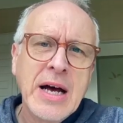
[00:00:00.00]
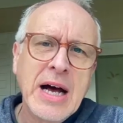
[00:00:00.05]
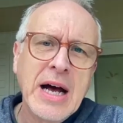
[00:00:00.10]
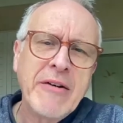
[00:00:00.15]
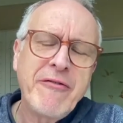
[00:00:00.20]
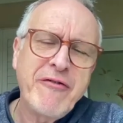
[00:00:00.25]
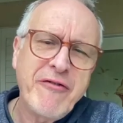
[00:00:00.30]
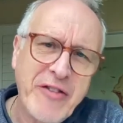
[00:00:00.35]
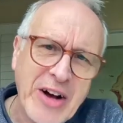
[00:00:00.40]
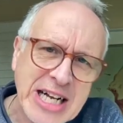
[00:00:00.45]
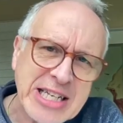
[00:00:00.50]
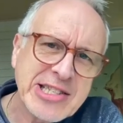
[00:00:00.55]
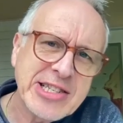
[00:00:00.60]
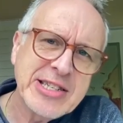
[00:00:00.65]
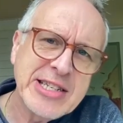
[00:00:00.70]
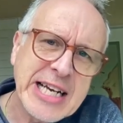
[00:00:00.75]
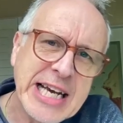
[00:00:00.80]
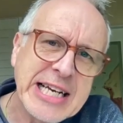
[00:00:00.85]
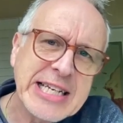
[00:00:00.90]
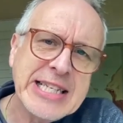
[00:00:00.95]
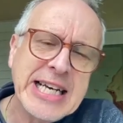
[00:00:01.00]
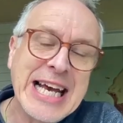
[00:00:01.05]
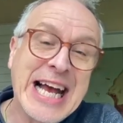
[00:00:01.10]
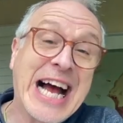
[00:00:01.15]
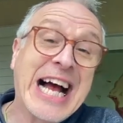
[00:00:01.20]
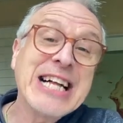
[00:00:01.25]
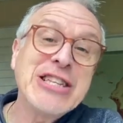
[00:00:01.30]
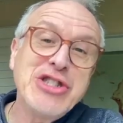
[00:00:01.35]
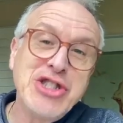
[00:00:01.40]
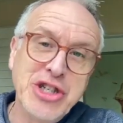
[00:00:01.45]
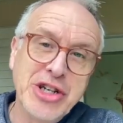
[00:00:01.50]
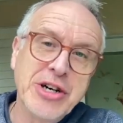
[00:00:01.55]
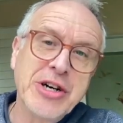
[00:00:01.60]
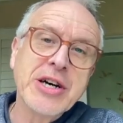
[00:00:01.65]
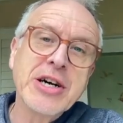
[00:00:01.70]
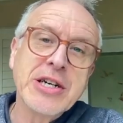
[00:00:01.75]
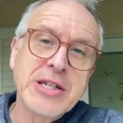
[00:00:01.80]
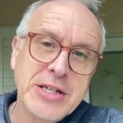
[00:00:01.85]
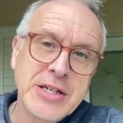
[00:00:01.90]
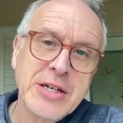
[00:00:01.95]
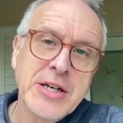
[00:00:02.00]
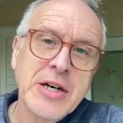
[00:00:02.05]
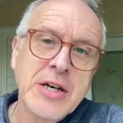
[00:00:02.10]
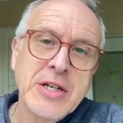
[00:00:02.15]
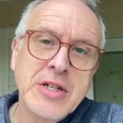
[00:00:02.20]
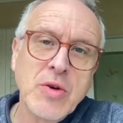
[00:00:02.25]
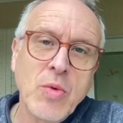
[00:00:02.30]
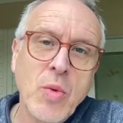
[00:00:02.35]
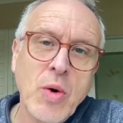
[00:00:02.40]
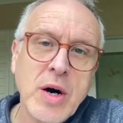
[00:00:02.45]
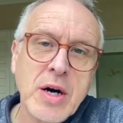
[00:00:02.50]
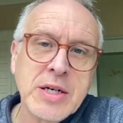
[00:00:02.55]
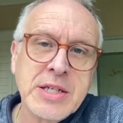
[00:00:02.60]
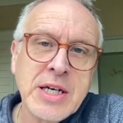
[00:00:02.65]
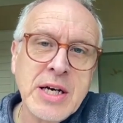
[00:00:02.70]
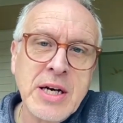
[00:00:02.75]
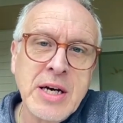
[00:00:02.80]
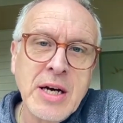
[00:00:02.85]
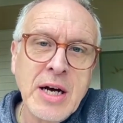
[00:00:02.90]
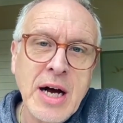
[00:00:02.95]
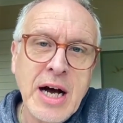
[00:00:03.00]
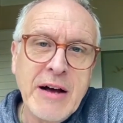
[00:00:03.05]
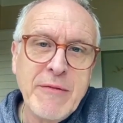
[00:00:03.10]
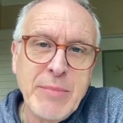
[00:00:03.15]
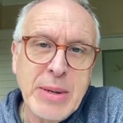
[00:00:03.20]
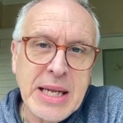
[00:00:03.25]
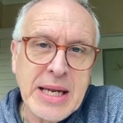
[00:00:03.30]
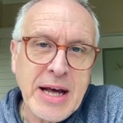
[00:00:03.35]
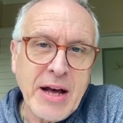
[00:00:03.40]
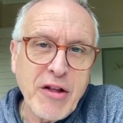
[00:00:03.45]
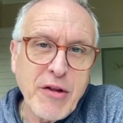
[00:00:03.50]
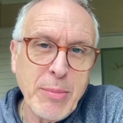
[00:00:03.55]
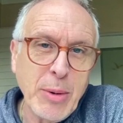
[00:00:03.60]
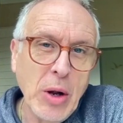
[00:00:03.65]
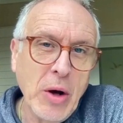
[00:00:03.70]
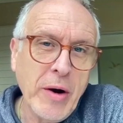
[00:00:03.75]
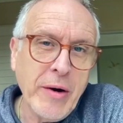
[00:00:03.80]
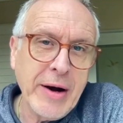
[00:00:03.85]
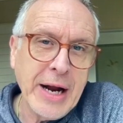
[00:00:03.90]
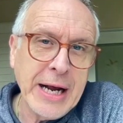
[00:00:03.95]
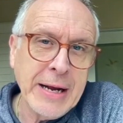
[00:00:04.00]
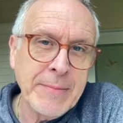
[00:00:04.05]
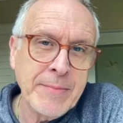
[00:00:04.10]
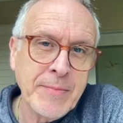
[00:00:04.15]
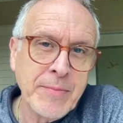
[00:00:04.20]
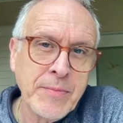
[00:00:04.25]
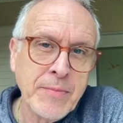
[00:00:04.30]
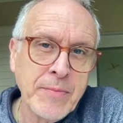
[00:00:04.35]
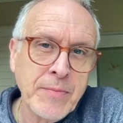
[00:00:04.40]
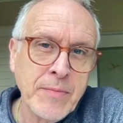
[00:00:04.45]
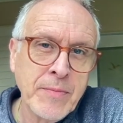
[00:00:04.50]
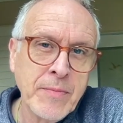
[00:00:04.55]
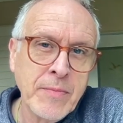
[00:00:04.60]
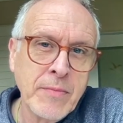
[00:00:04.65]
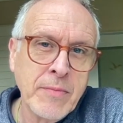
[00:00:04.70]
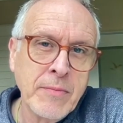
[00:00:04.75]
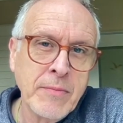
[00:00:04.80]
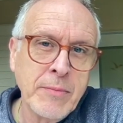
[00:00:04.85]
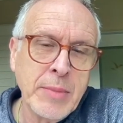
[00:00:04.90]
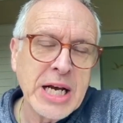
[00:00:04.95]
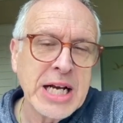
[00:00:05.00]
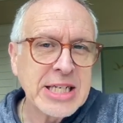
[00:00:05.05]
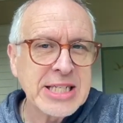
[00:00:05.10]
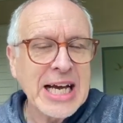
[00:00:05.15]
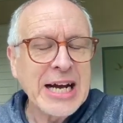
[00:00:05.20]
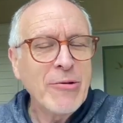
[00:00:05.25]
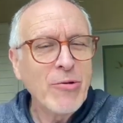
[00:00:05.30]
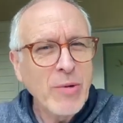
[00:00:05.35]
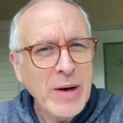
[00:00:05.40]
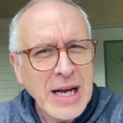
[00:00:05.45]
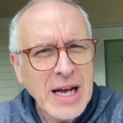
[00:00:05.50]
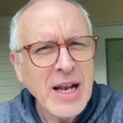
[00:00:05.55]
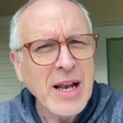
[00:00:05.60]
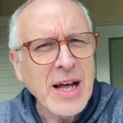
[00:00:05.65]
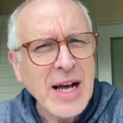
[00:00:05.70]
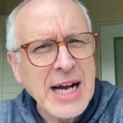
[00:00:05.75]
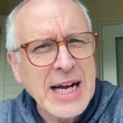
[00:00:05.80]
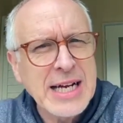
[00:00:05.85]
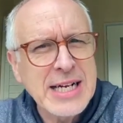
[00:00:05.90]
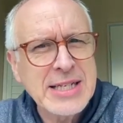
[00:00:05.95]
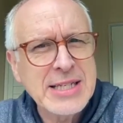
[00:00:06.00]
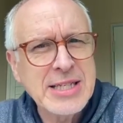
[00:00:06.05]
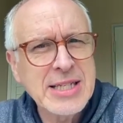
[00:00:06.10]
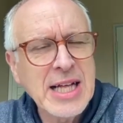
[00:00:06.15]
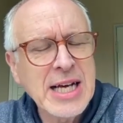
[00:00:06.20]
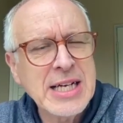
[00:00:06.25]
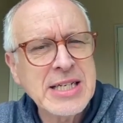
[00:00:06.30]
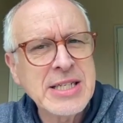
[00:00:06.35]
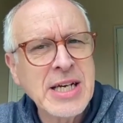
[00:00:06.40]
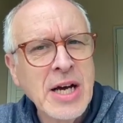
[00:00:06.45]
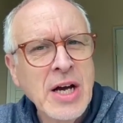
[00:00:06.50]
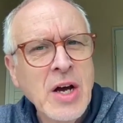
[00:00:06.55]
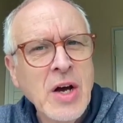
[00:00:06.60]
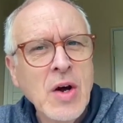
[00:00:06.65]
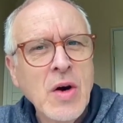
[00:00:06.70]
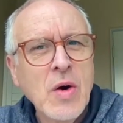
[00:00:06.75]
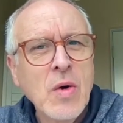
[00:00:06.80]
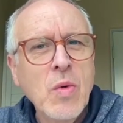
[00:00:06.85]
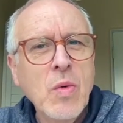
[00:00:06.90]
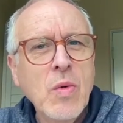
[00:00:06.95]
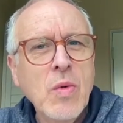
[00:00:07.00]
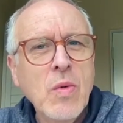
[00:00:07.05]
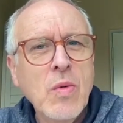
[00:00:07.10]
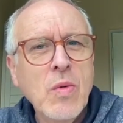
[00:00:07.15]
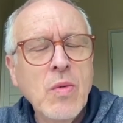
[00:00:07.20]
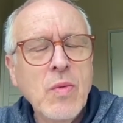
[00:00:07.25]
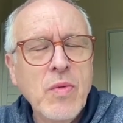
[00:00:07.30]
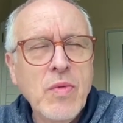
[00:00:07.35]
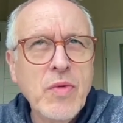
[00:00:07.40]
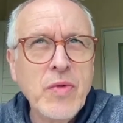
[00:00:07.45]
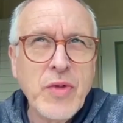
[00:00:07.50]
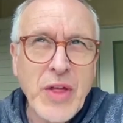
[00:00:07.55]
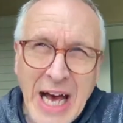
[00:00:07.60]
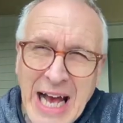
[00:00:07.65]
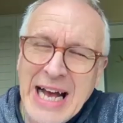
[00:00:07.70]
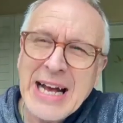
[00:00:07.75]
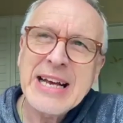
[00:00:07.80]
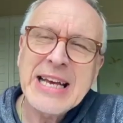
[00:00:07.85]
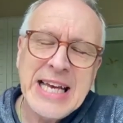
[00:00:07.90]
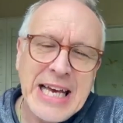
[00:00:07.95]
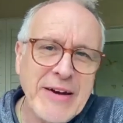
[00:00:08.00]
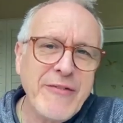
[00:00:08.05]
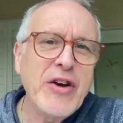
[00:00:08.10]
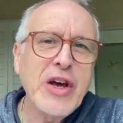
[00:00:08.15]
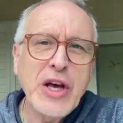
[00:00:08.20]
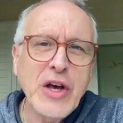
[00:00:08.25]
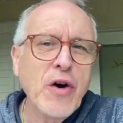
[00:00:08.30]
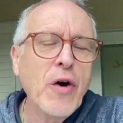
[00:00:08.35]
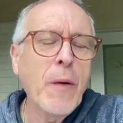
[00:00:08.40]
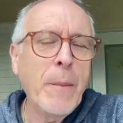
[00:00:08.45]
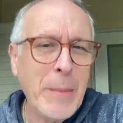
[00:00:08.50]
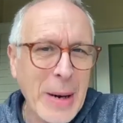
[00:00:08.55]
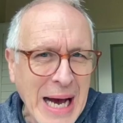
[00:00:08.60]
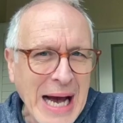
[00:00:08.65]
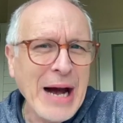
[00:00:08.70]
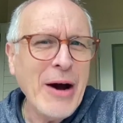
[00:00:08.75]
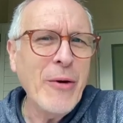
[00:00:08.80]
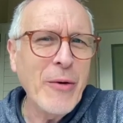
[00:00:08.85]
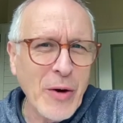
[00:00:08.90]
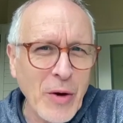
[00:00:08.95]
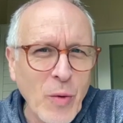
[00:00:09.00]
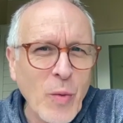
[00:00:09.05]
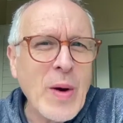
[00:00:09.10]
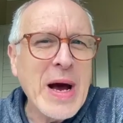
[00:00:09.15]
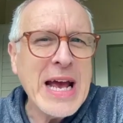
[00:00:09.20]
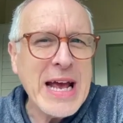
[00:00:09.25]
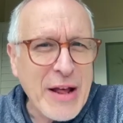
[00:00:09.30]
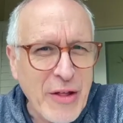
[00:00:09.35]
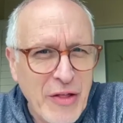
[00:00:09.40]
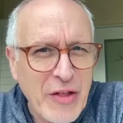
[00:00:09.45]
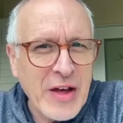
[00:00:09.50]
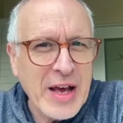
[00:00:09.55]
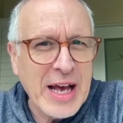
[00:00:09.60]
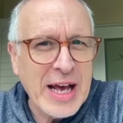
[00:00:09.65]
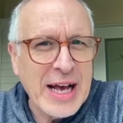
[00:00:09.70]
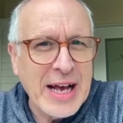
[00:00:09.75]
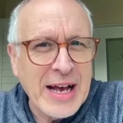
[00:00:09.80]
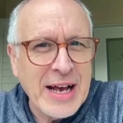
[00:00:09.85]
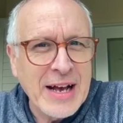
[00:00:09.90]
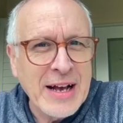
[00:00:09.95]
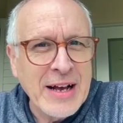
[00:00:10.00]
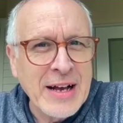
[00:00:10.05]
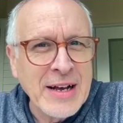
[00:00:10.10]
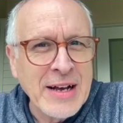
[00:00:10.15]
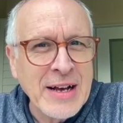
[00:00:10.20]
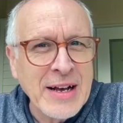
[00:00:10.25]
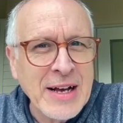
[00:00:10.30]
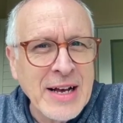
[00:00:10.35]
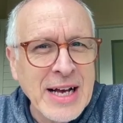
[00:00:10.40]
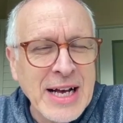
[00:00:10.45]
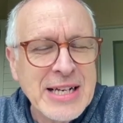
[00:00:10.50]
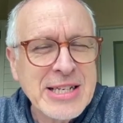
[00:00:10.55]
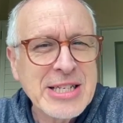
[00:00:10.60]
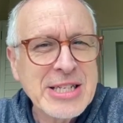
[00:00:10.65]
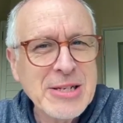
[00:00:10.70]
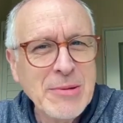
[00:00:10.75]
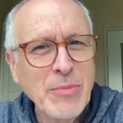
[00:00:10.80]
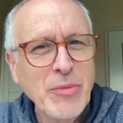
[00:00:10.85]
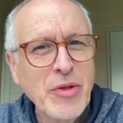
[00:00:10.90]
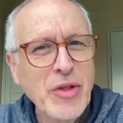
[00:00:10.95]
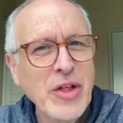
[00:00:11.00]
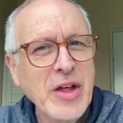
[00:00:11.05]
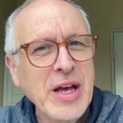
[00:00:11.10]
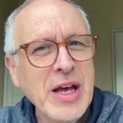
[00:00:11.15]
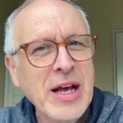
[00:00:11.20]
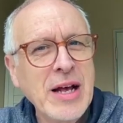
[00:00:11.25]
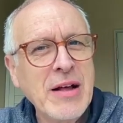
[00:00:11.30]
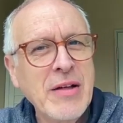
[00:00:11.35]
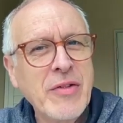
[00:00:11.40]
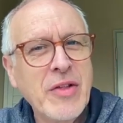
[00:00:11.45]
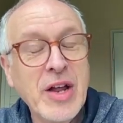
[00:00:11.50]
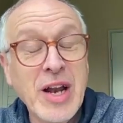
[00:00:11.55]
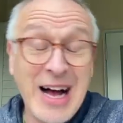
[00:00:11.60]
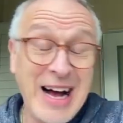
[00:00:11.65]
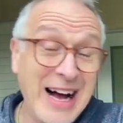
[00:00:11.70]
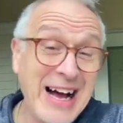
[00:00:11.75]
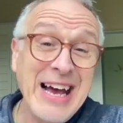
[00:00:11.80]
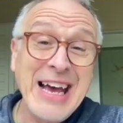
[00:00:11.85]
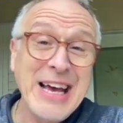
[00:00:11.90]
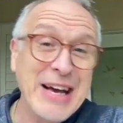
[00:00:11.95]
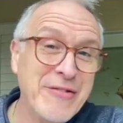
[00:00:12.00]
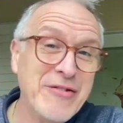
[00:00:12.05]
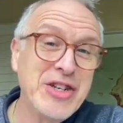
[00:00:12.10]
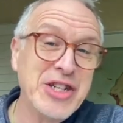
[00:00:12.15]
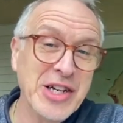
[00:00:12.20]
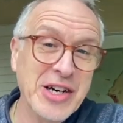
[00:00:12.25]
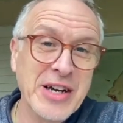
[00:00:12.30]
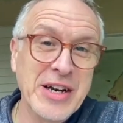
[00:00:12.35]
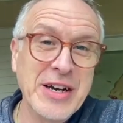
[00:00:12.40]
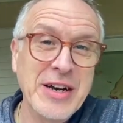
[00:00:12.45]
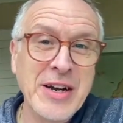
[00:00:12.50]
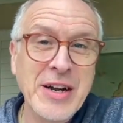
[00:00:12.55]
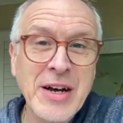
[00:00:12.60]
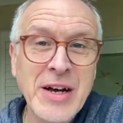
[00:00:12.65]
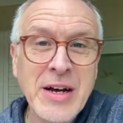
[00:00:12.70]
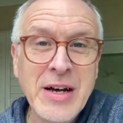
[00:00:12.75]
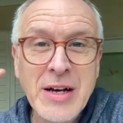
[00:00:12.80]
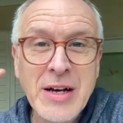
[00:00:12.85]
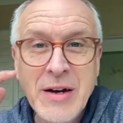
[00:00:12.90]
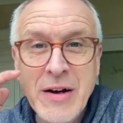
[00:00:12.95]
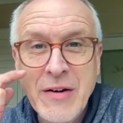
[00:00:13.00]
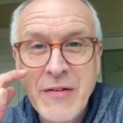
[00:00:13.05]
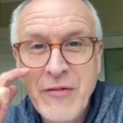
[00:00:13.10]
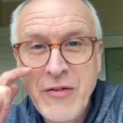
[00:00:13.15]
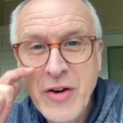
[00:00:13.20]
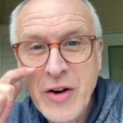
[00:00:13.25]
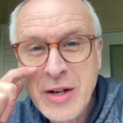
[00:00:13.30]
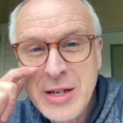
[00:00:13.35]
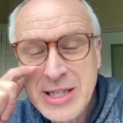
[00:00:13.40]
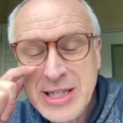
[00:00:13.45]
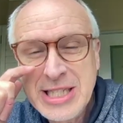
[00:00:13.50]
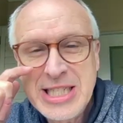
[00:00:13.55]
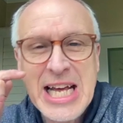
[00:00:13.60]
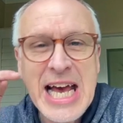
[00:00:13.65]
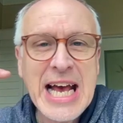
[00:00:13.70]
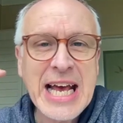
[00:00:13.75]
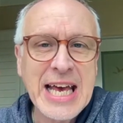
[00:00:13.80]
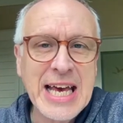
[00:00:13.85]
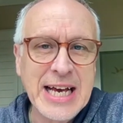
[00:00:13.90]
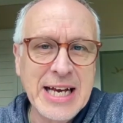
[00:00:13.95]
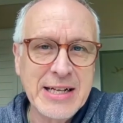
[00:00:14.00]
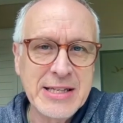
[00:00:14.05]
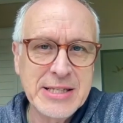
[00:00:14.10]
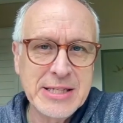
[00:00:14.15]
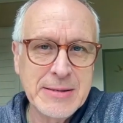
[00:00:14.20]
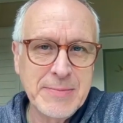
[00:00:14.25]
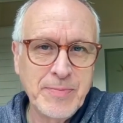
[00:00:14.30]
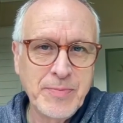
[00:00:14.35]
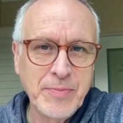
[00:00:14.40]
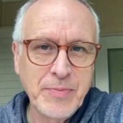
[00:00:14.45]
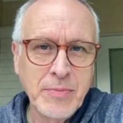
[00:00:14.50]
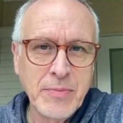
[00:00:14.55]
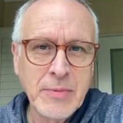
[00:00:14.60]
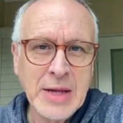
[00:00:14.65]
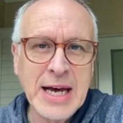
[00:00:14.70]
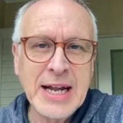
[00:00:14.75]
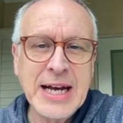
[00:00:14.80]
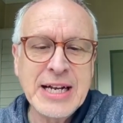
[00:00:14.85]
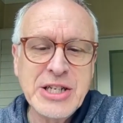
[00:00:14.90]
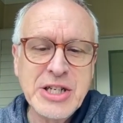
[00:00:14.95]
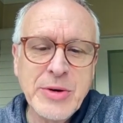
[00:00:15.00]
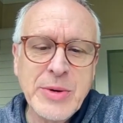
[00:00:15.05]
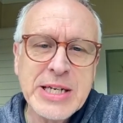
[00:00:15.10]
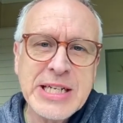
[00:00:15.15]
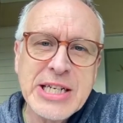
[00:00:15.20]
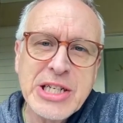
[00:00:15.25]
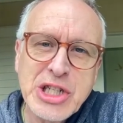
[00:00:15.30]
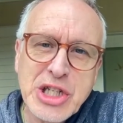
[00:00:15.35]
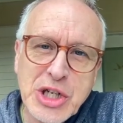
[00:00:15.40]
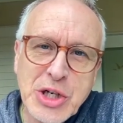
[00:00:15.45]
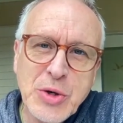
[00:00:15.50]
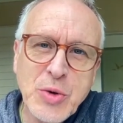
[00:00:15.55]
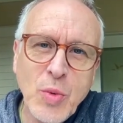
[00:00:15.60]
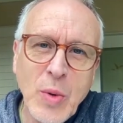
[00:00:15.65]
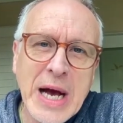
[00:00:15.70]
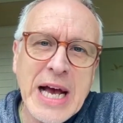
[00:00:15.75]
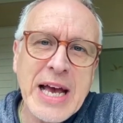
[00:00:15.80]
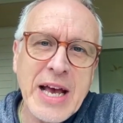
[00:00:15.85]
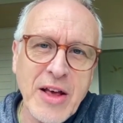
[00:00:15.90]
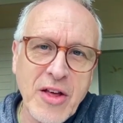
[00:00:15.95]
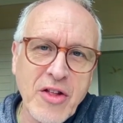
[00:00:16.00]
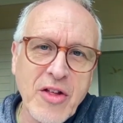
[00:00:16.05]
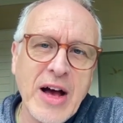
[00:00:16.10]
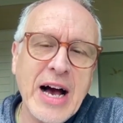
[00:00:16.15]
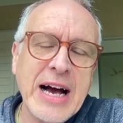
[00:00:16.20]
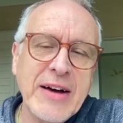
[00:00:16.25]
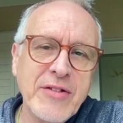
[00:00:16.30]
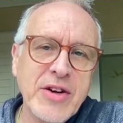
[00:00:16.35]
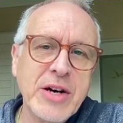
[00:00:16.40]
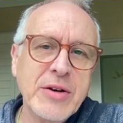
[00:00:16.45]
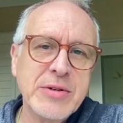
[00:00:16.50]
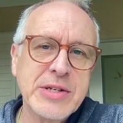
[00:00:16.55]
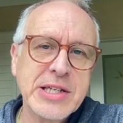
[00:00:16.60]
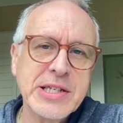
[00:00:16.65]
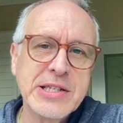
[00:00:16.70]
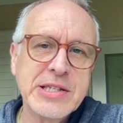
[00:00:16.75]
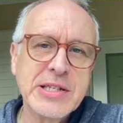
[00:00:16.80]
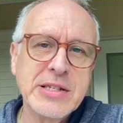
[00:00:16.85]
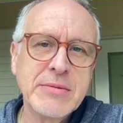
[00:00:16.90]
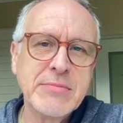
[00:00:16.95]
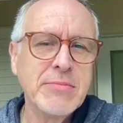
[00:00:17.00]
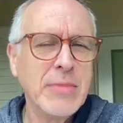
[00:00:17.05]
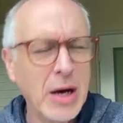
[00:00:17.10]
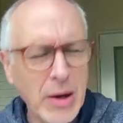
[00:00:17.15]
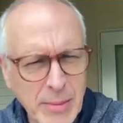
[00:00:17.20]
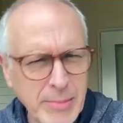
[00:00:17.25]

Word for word: a fascinating adjunct to what I've been exploring. Because I realize that that giving your power away thing is something that I have done for decades. And I do it in two ways, I've noticed. I